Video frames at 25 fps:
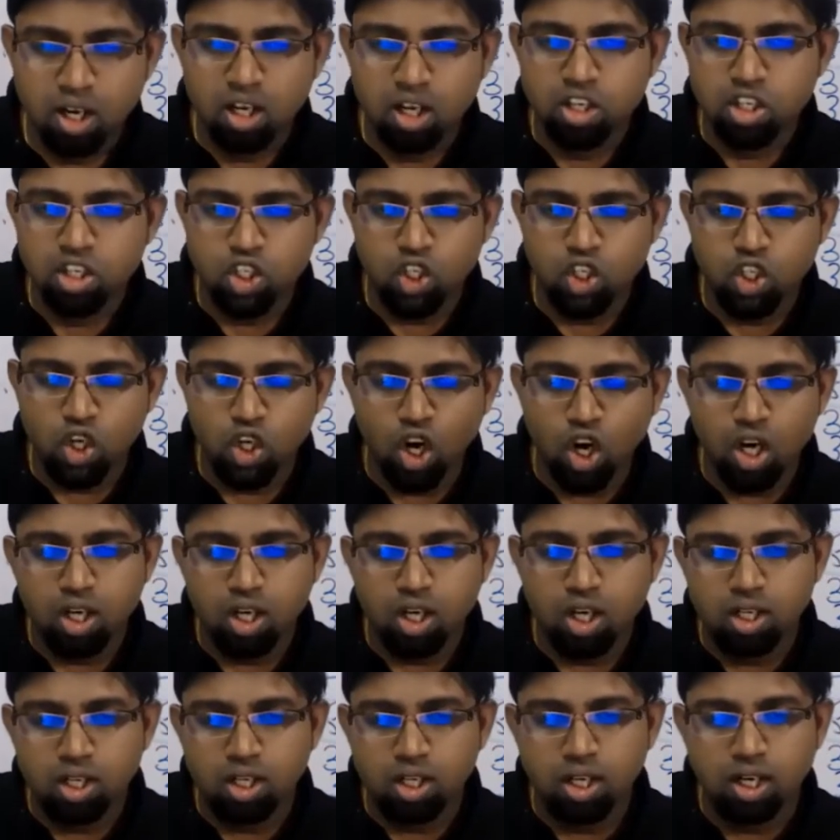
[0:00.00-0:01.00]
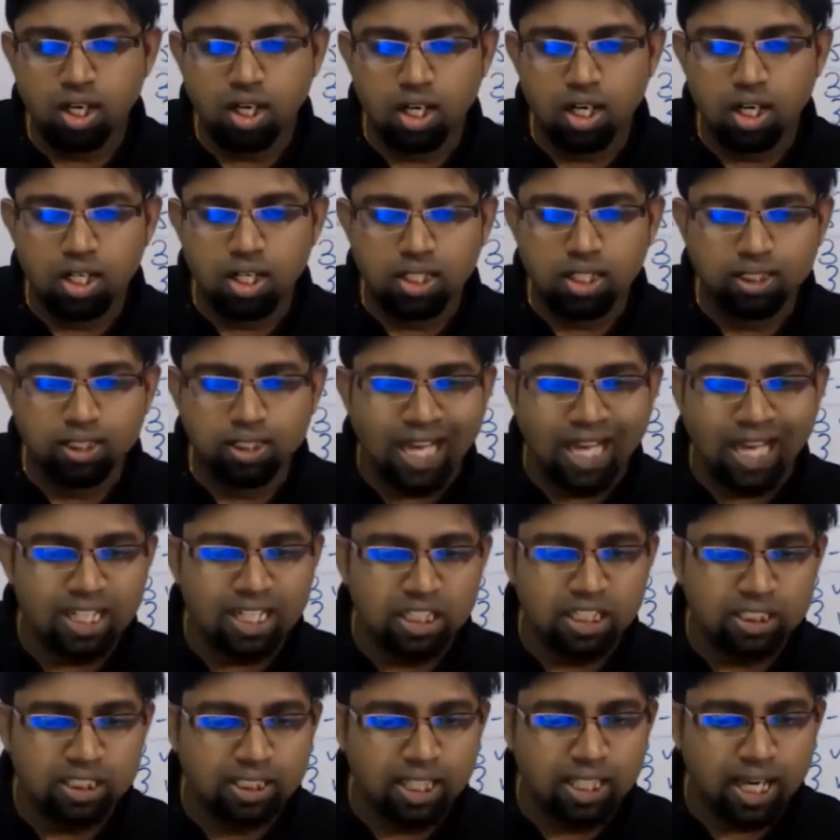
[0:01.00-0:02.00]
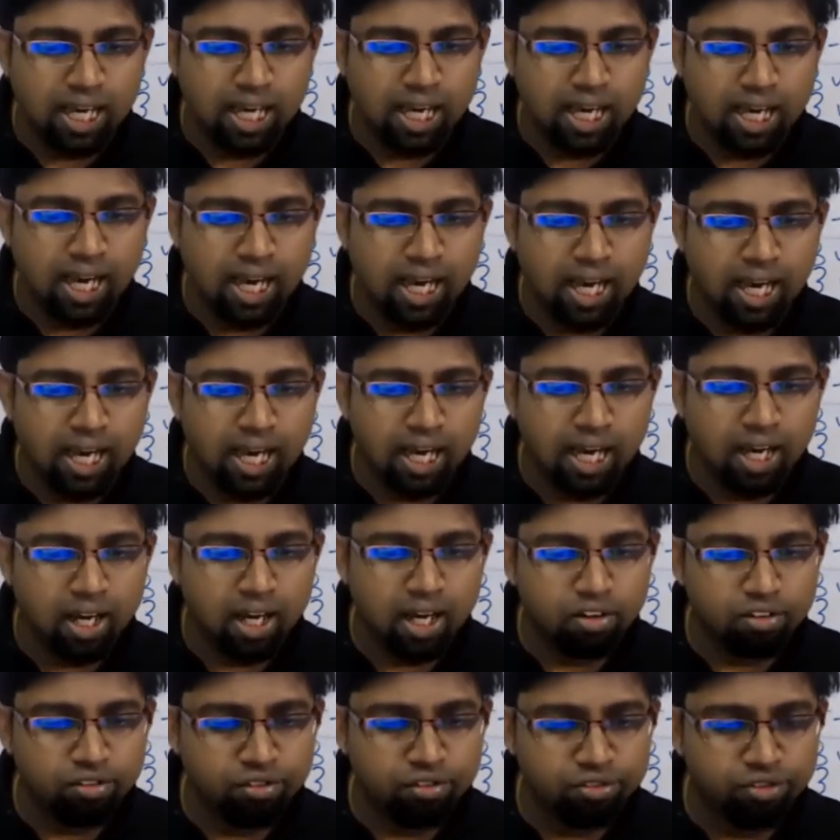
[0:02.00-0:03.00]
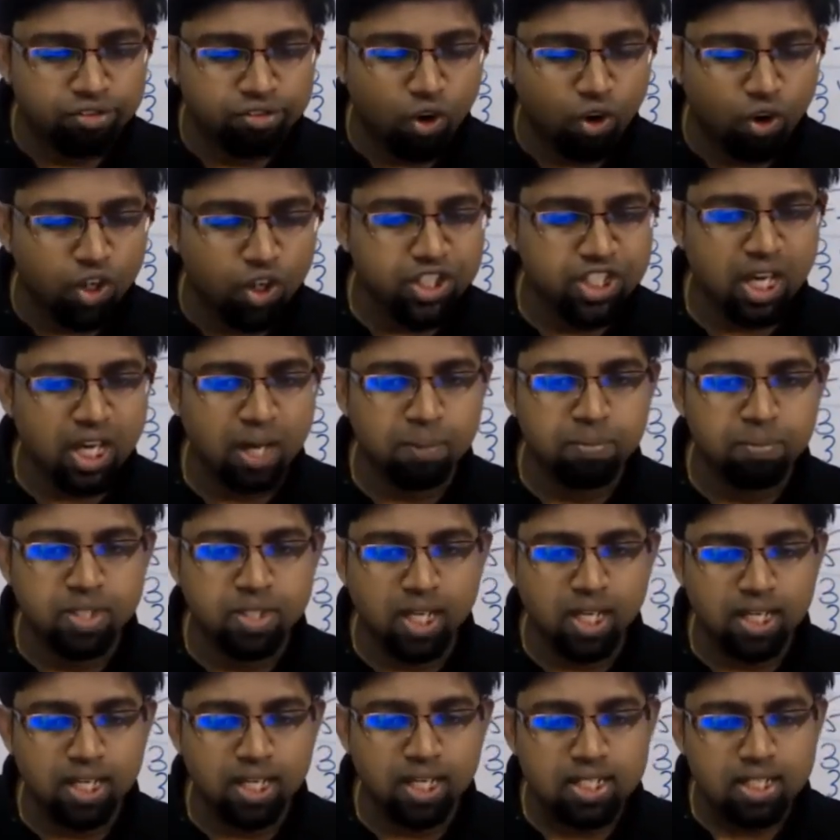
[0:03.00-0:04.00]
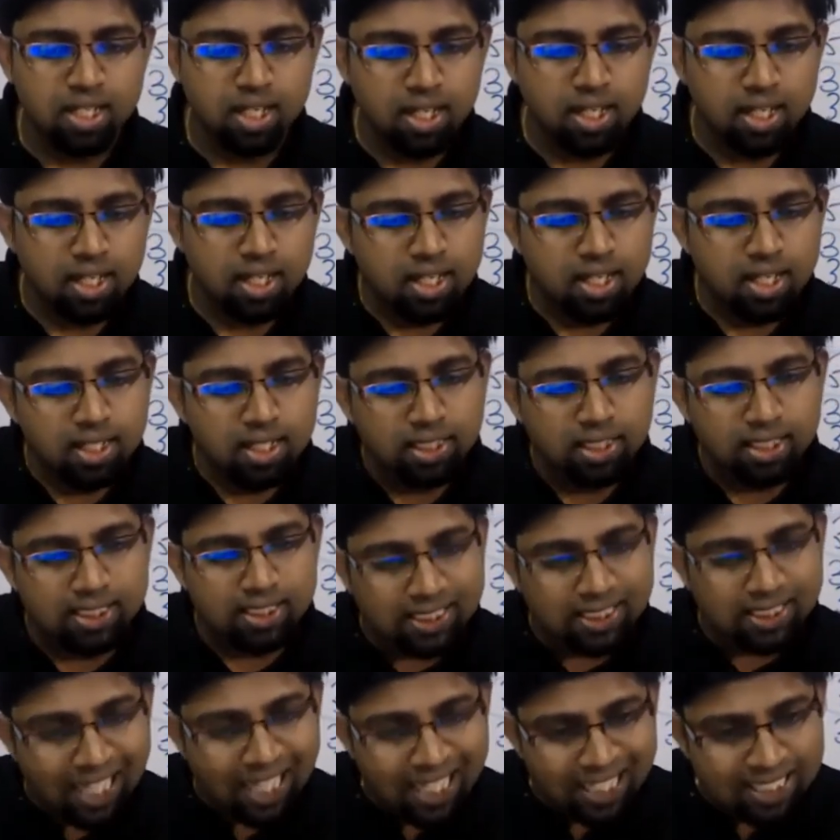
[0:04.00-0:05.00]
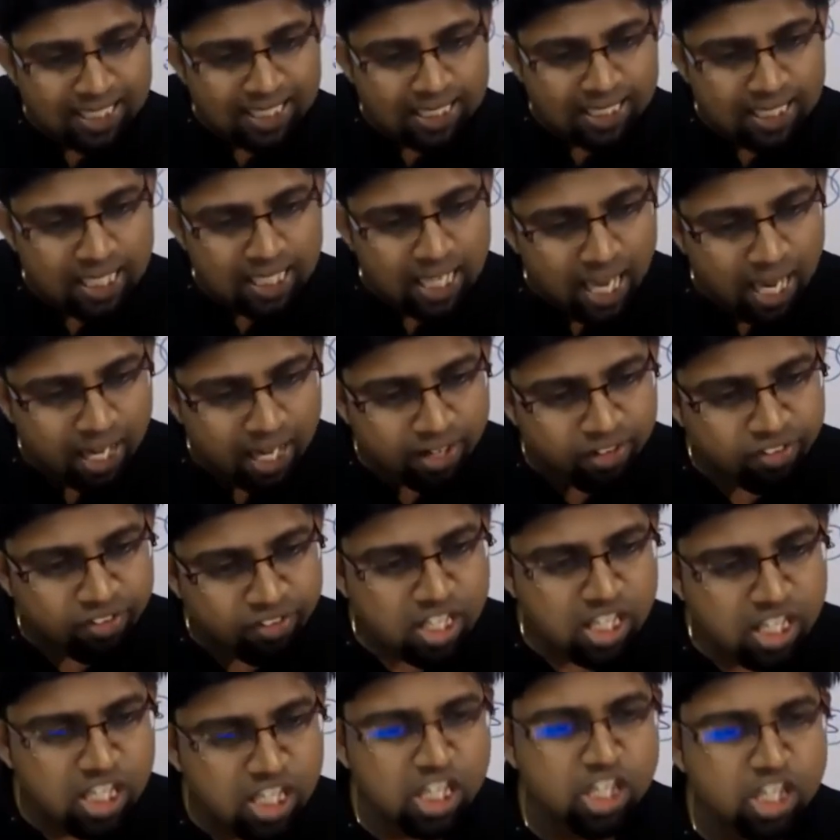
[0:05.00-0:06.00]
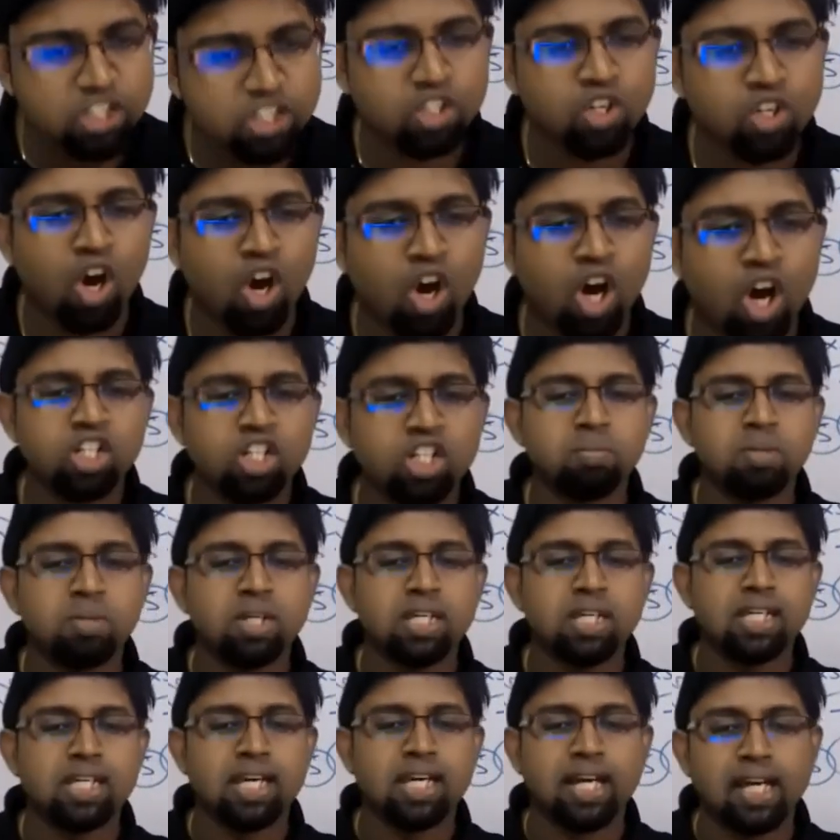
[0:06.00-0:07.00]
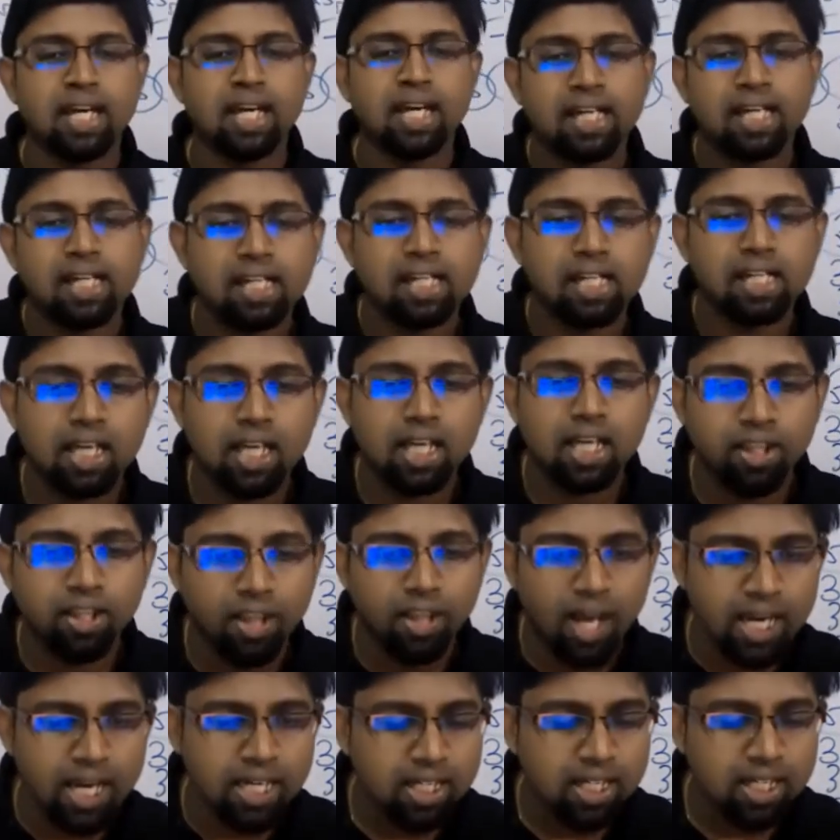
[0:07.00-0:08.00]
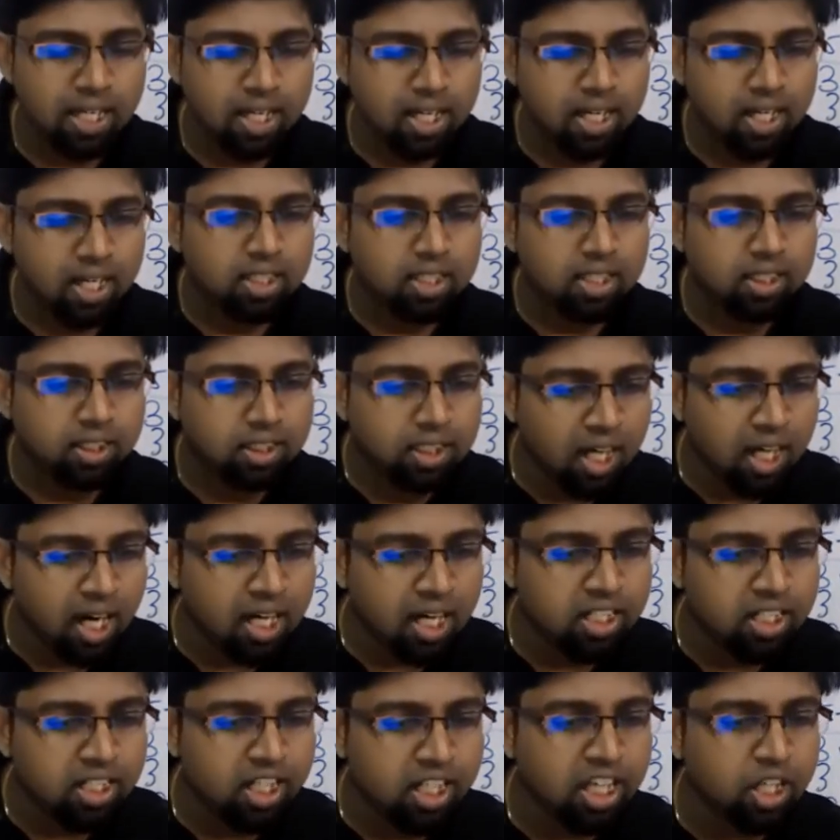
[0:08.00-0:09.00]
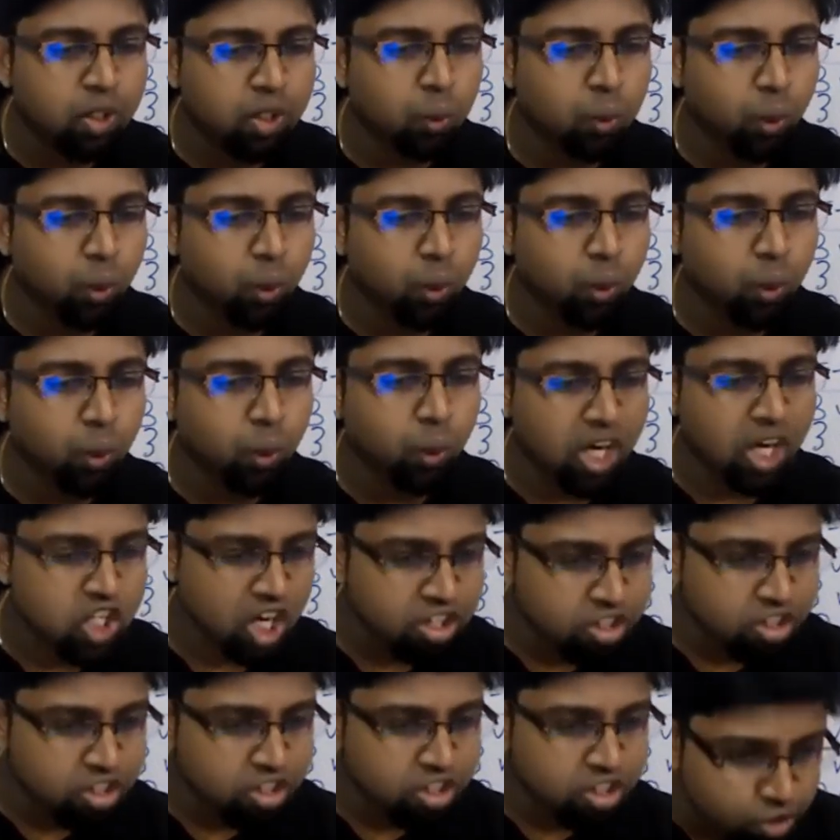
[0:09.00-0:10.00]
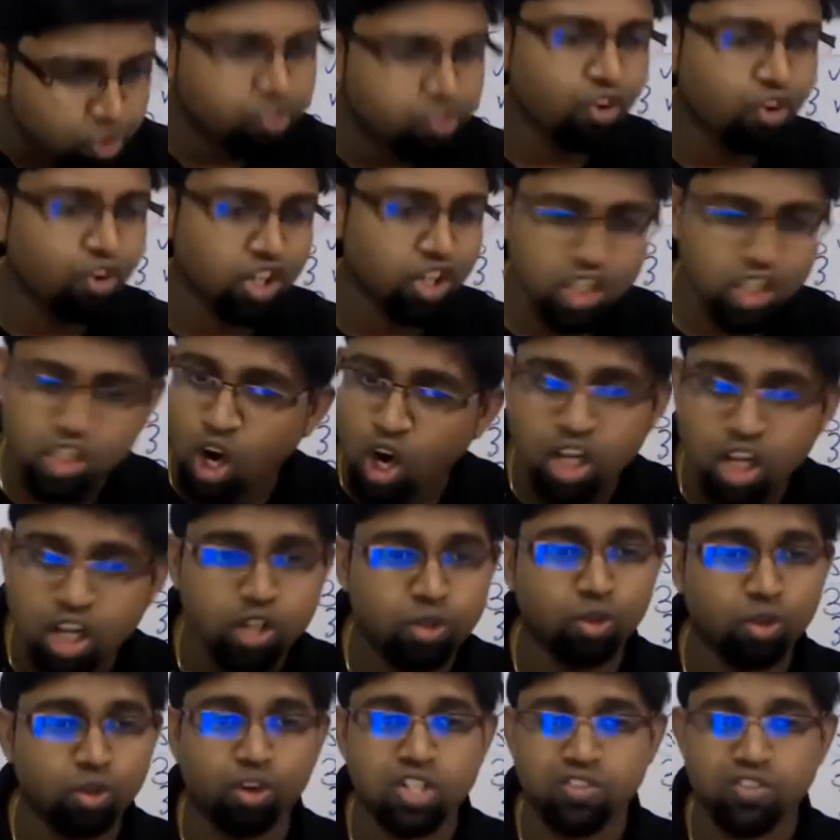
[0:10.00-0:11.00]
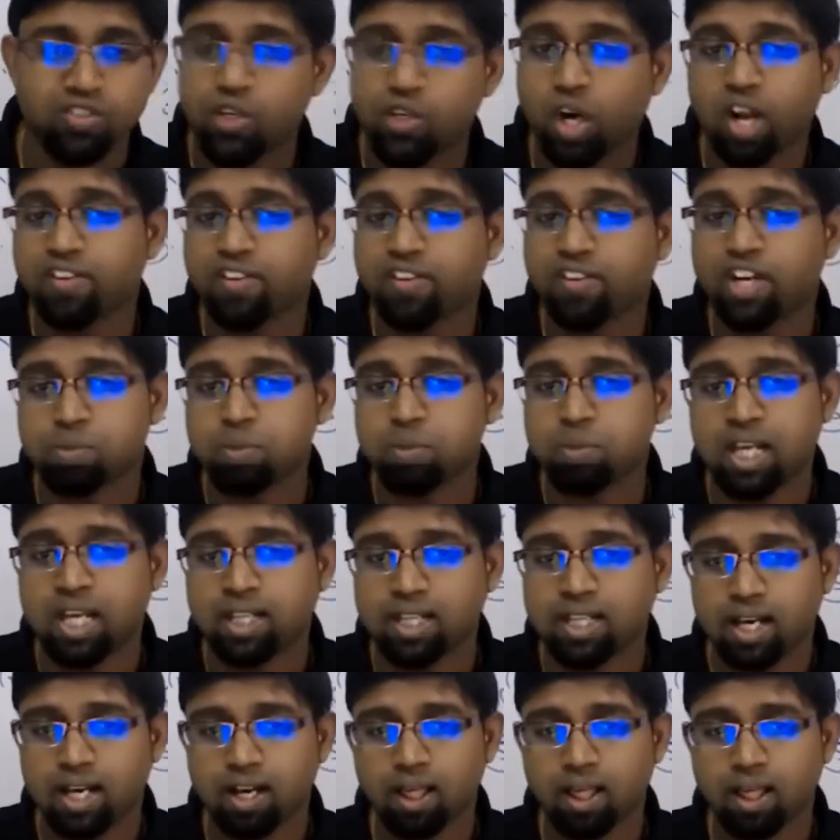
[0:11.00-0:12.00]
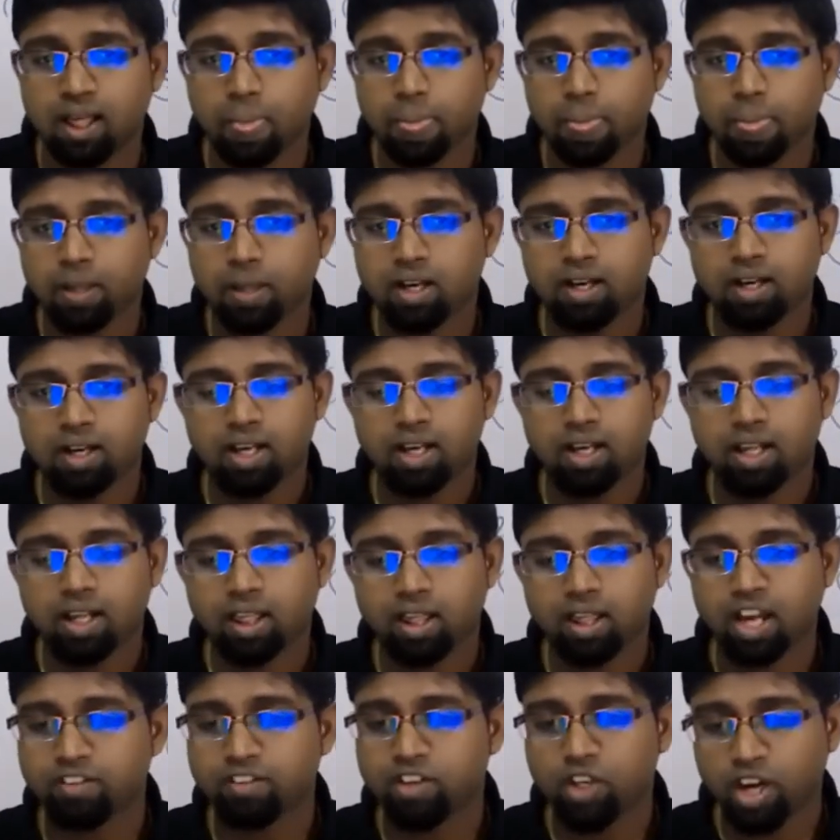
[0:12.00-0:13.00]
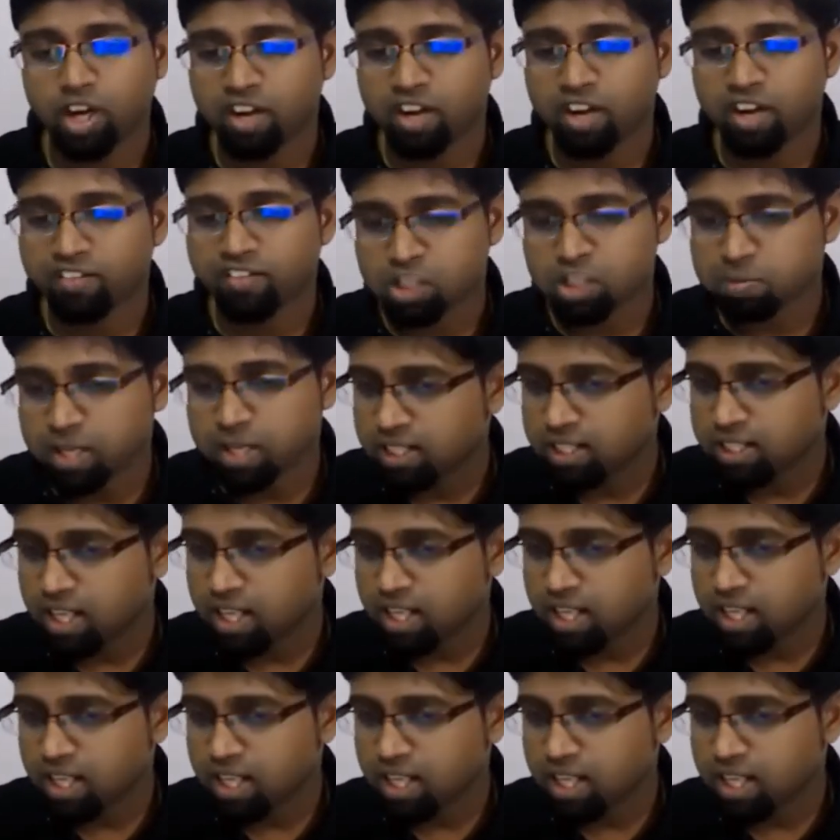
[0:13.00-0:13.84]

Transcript: So, that is the first subject. The psychiatry is going to be a, like, 30 question, true, false. It's only true, false. We don't have an SBA there. Right? We don't have an SBA there.